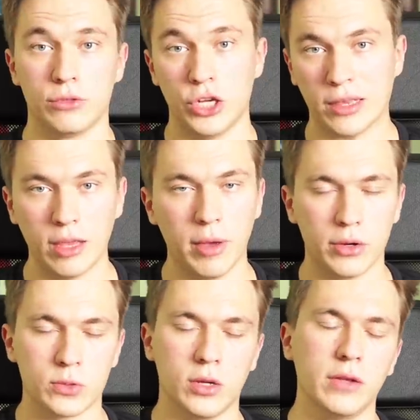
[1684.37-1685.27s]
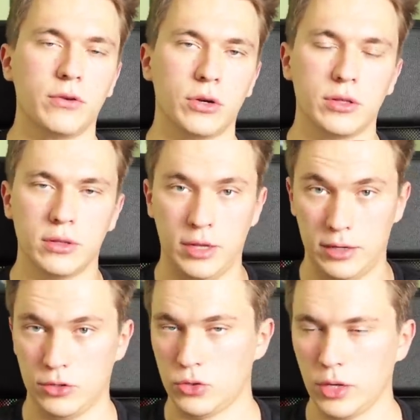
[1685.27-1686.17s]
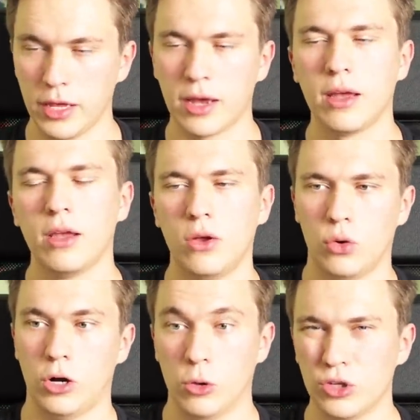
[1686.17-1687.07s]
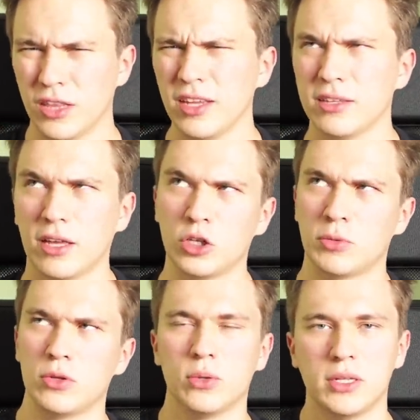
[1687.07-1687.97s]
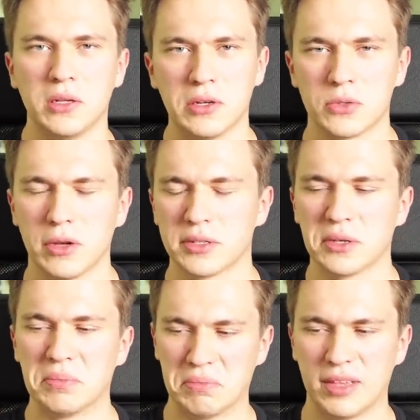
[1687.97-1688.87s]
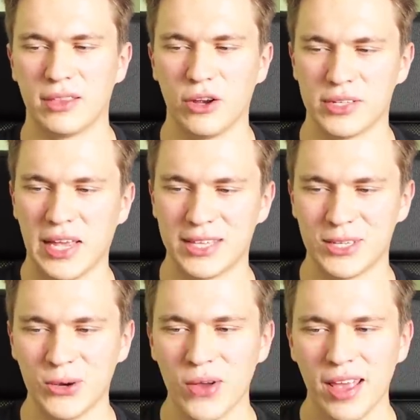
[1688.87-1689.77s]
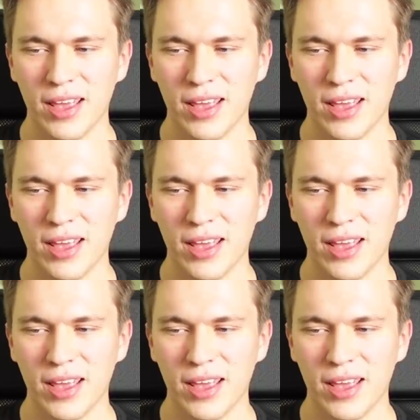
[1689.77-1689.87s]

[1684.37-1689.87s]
check them out as well if you're in Australia, or I think they ship to New Zealand as well, so there's that too.